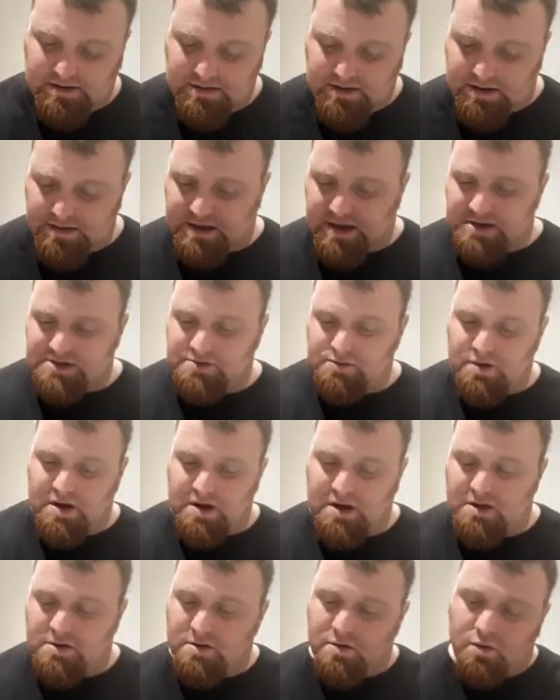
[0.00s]
And that's
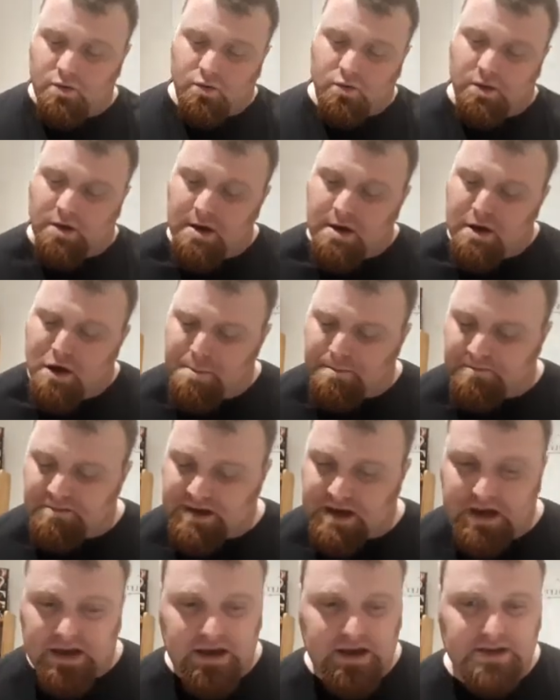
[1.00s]
really cool.
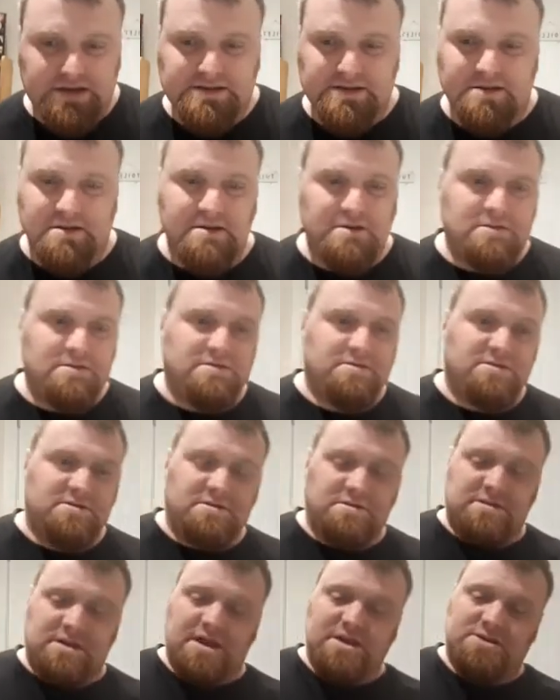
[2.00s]
There is an
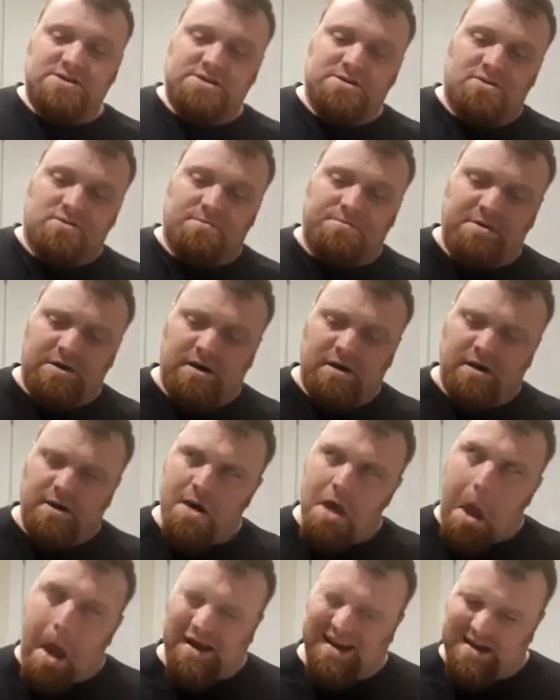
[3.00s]
additional part